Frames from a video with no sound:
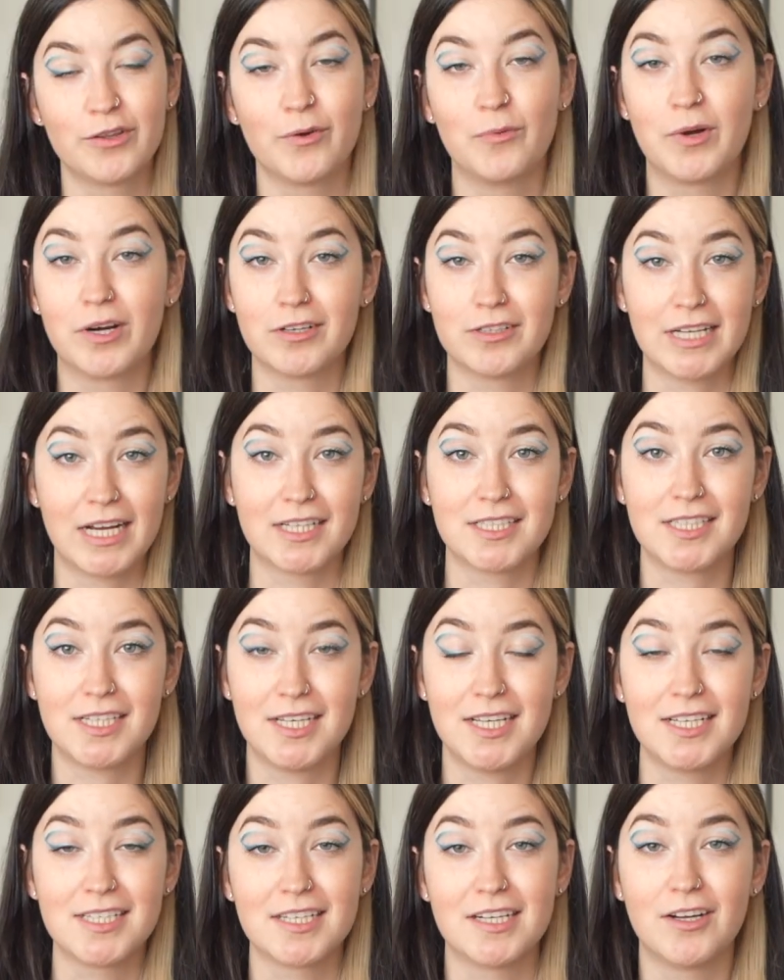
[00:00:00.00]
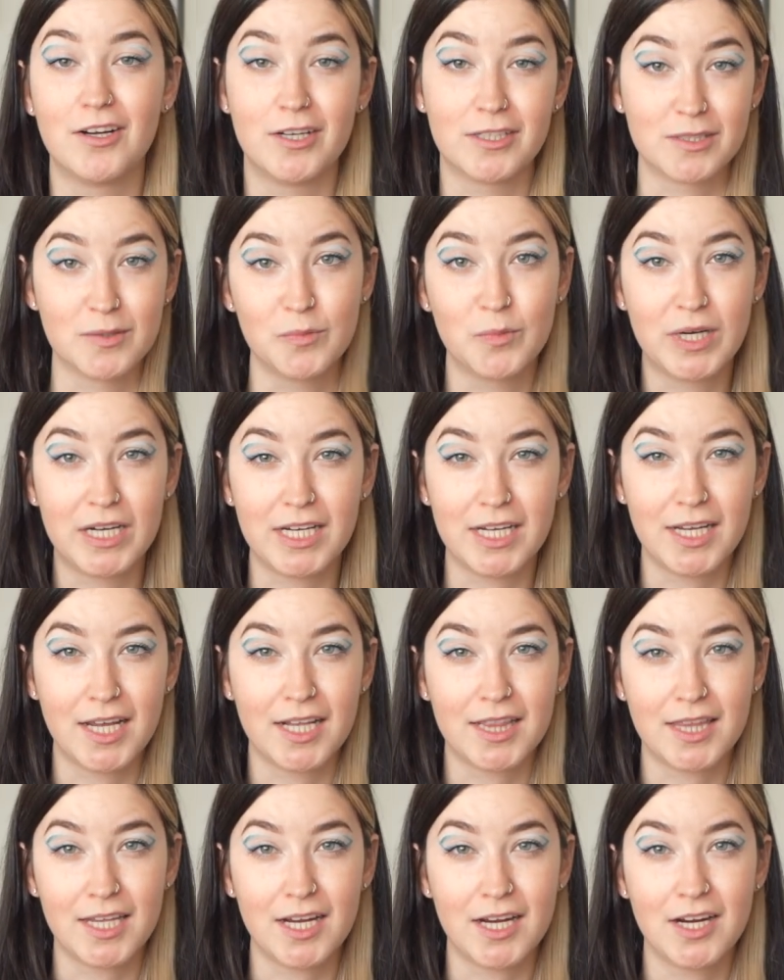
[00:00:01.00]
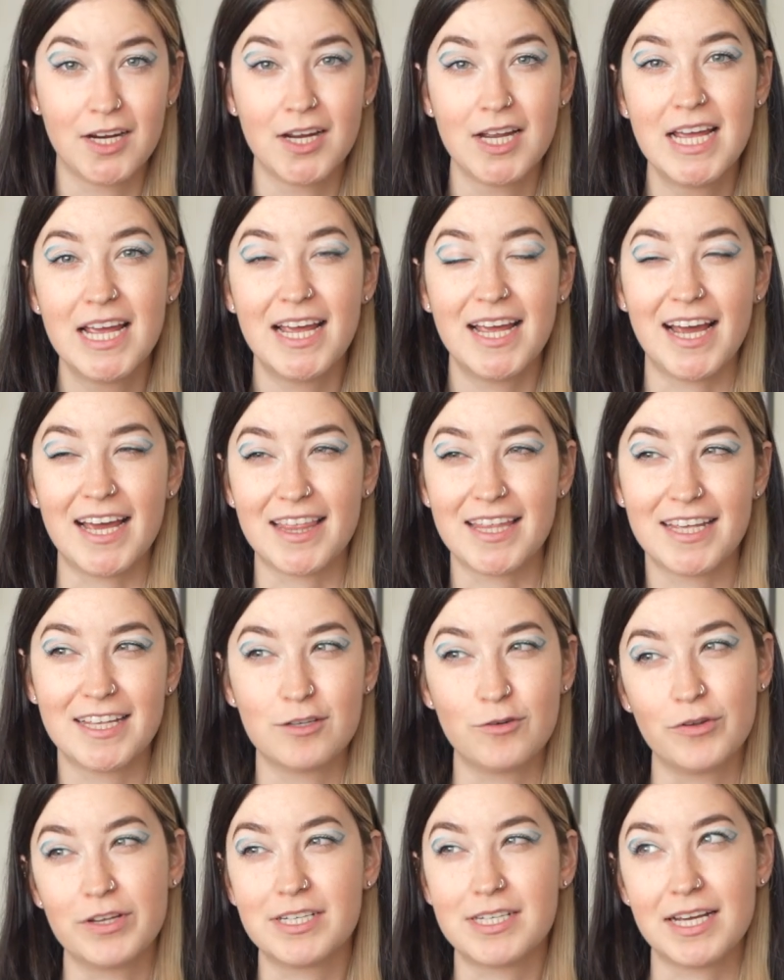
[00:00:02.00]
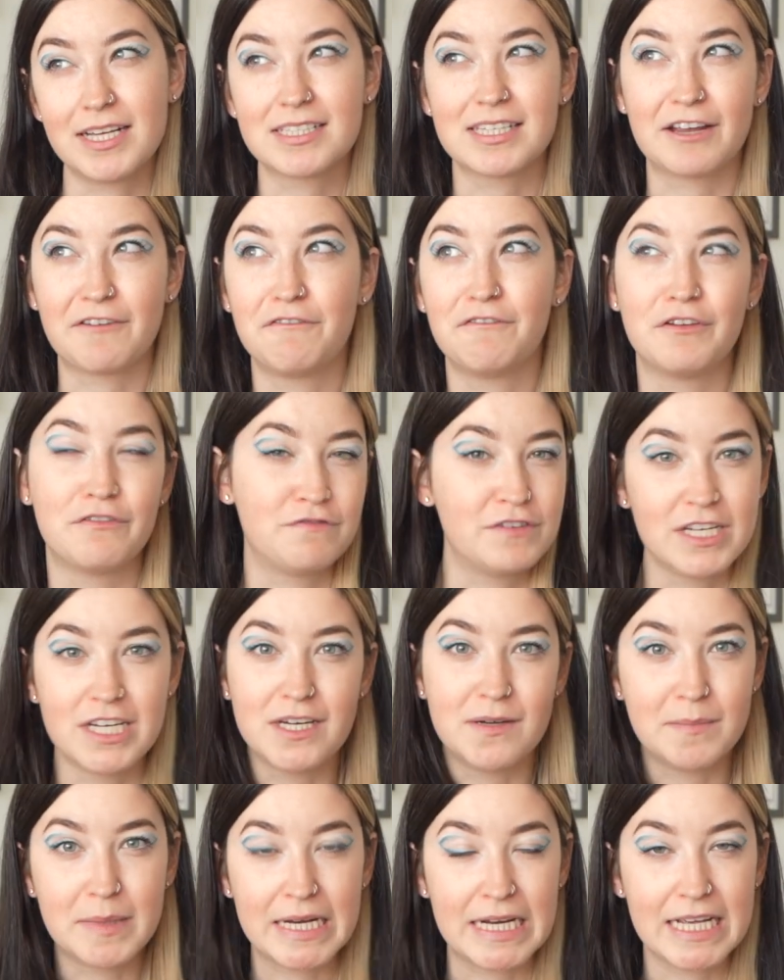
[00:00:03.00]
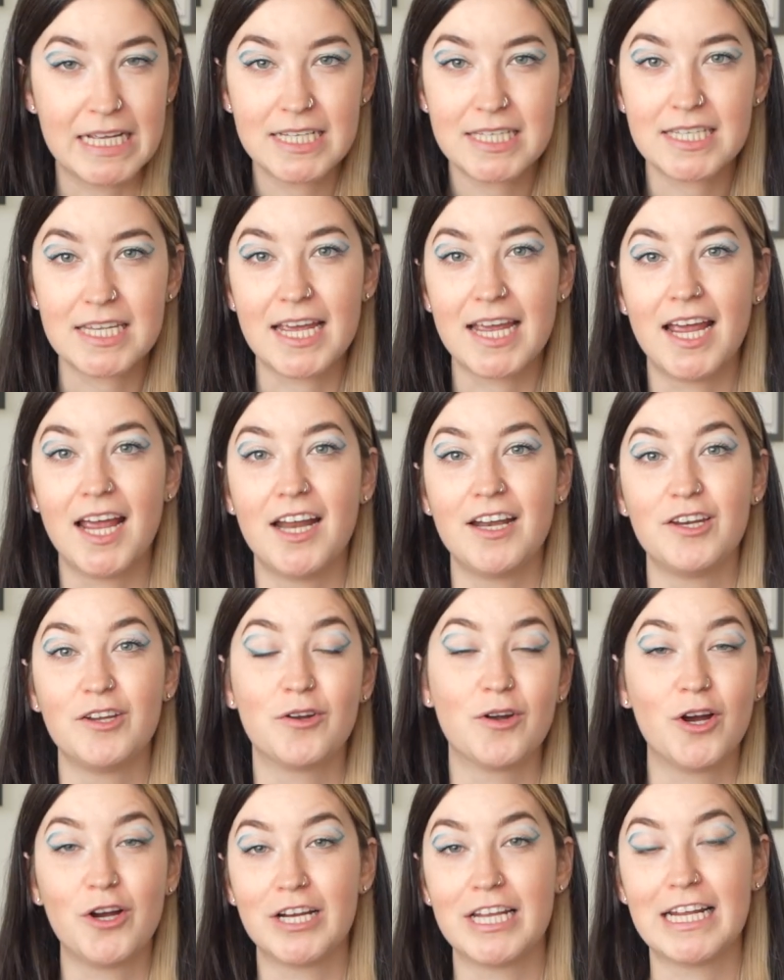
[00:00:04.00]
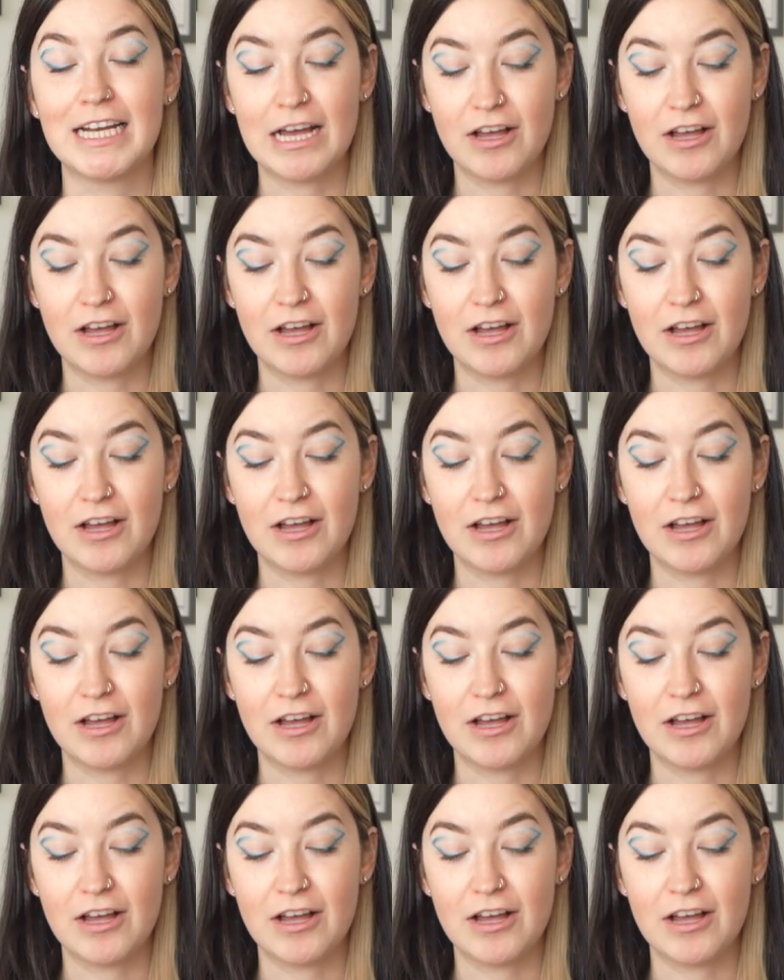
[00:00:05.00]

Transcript: the water taxi is an awesome way to get there. I think it only takes like 15 minutes and you're already in